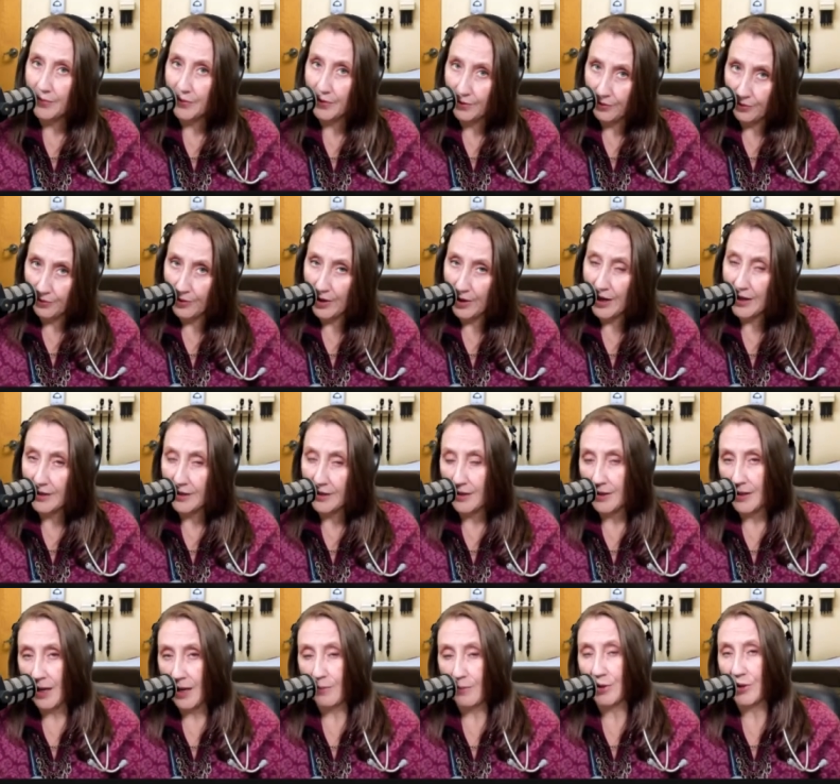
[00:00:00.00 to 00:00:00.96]
friends,
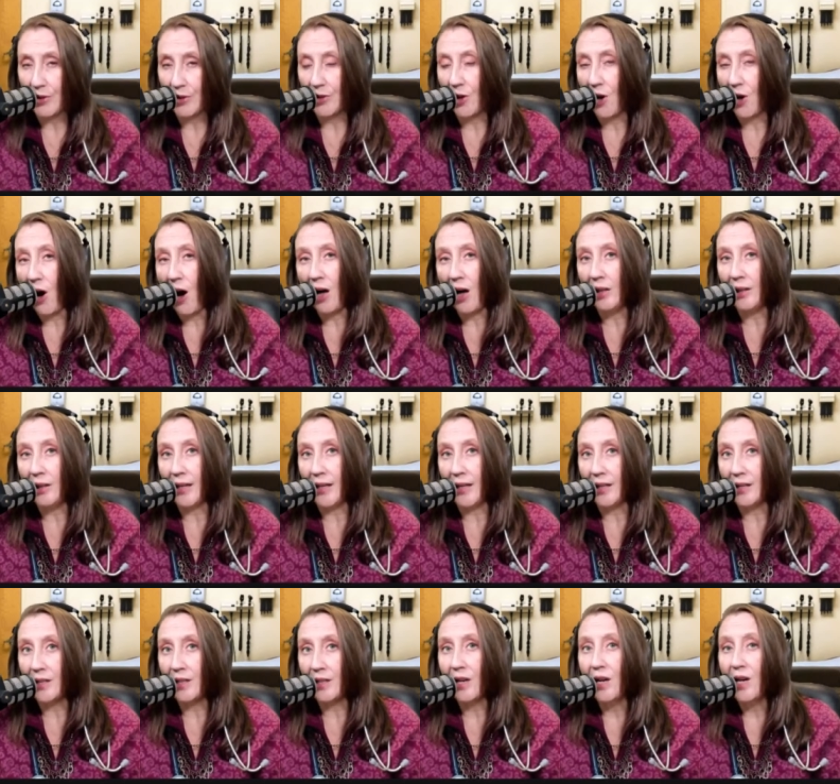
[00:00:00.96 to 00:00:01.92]
neighbors, and
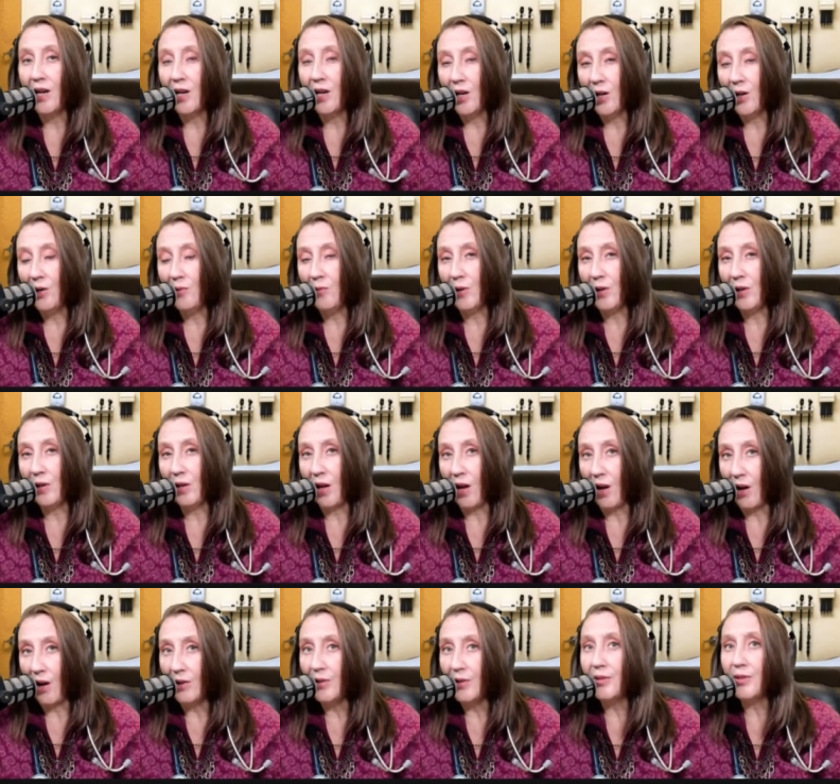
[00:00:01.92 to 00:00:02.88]
colleagues who will
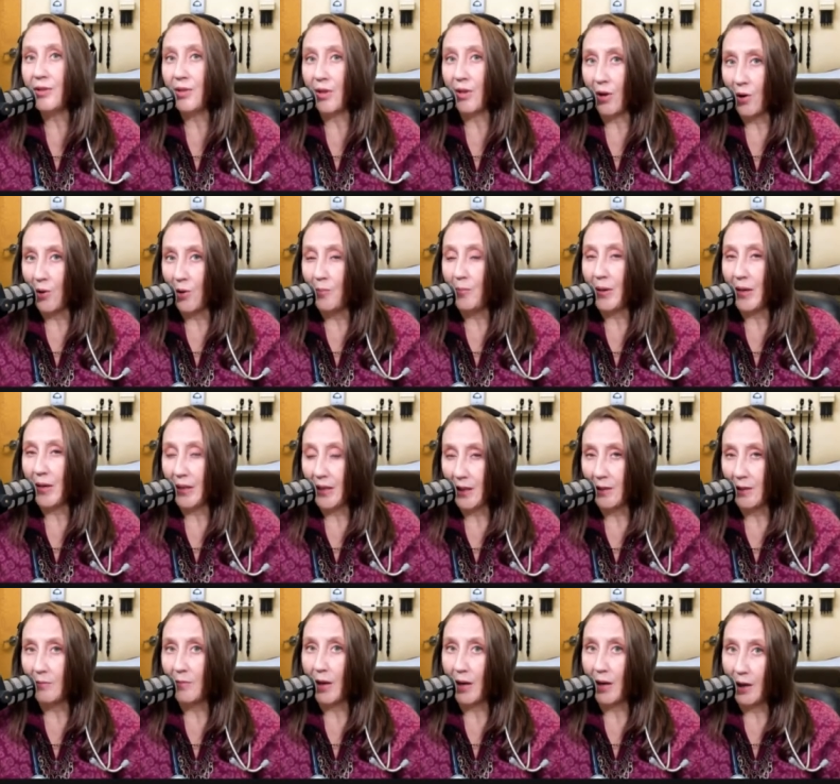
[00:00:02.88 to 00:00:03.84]
also beat
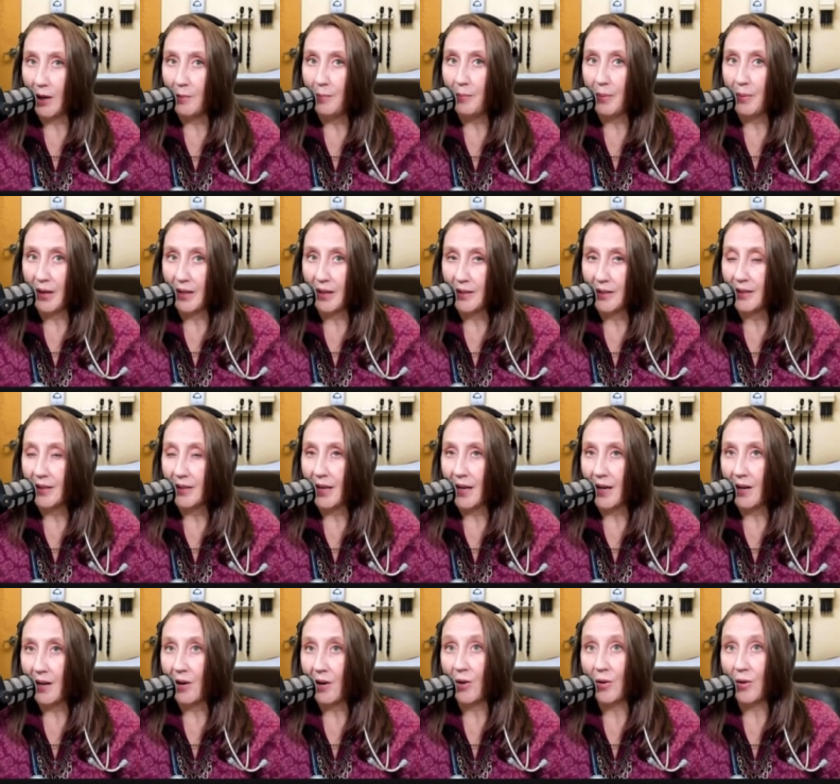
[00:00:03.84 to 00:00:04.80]
them up and
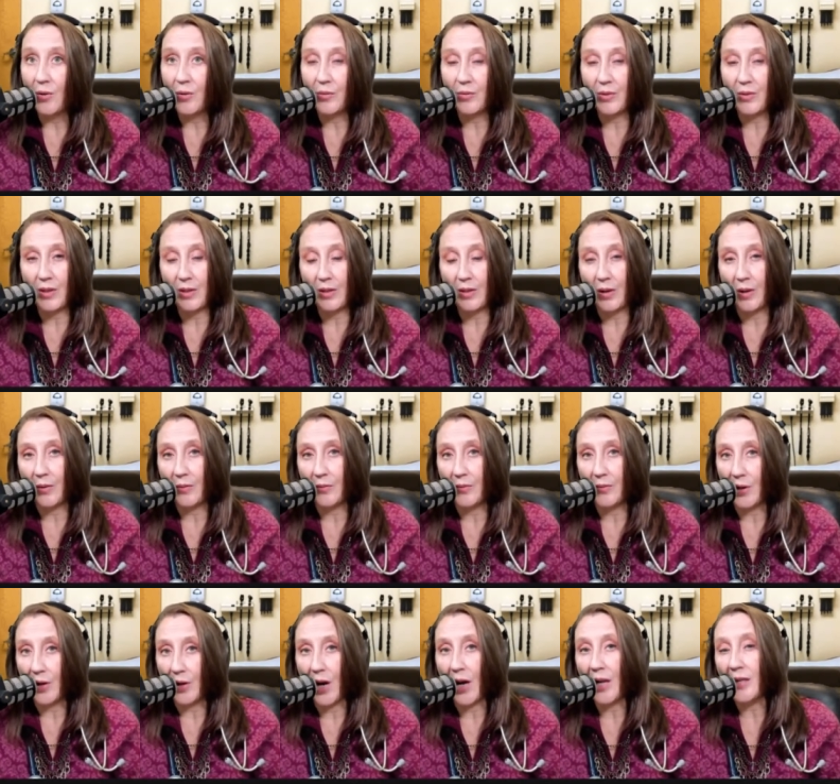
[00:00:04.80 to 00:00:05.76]
say, oh,
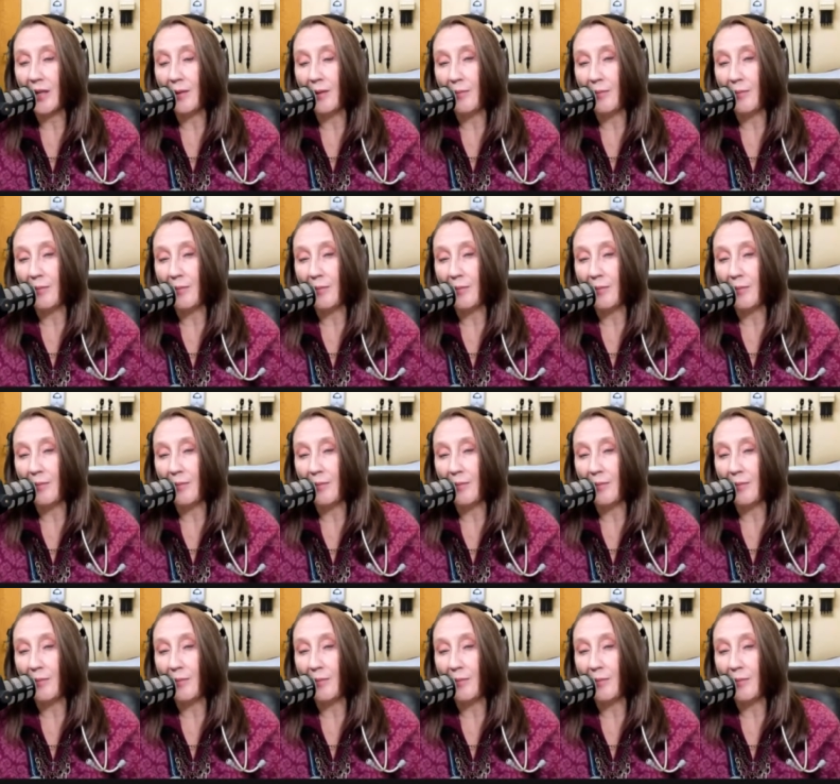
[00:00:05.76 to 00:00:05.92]
they're on the